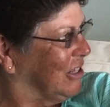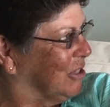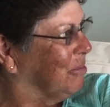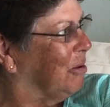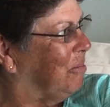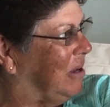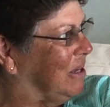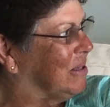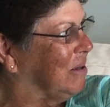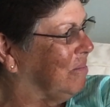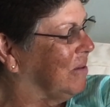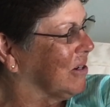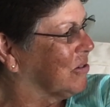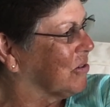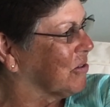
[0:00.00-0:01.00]
some amazing
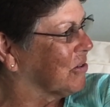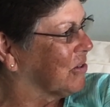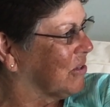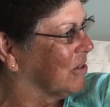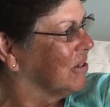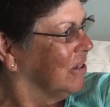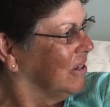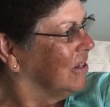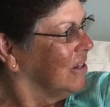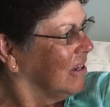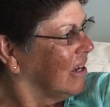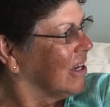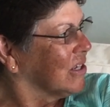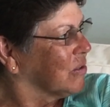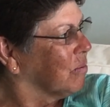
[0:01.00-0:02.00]
pictures
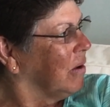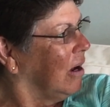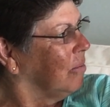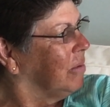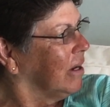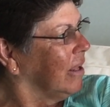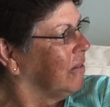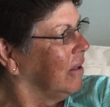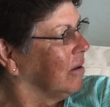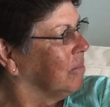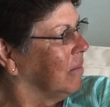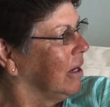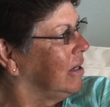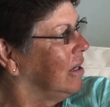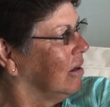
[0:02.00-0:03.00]
as well. But I think
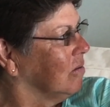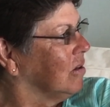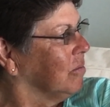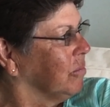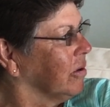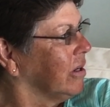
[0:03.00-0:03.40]
mine outnumber